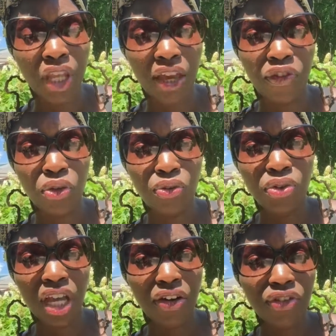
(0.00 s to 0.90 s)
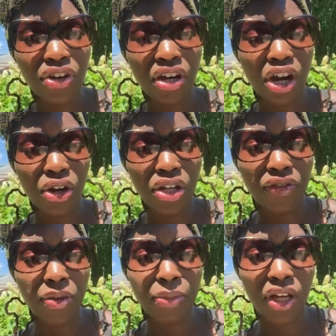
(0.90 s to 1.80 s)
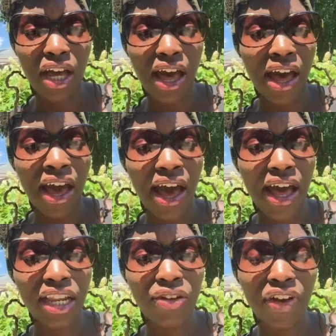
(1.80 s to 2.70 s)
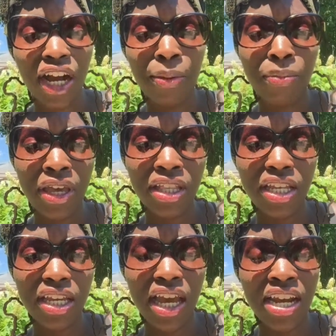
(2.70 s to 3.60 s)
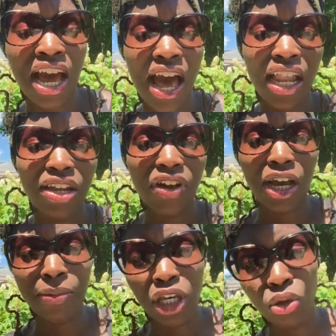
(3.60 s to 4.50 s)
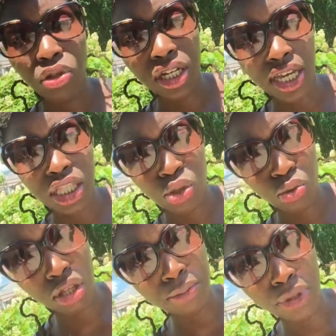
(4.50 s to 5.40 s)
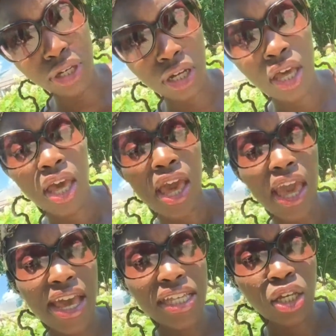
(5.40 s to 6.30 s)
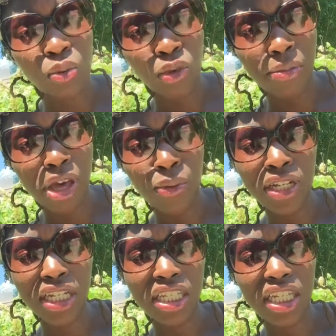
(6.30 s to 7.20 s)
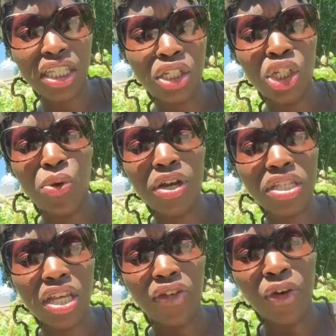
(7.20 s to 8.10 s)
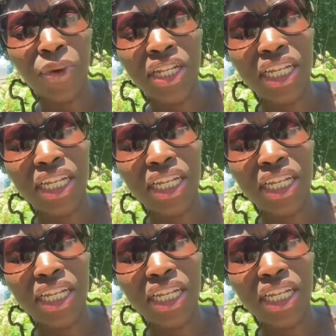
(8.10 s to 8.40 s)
if you never heard of the book, I highly recommend it, and I highly recommend you look into the book. As a woman, we need to get to know ourselves, and we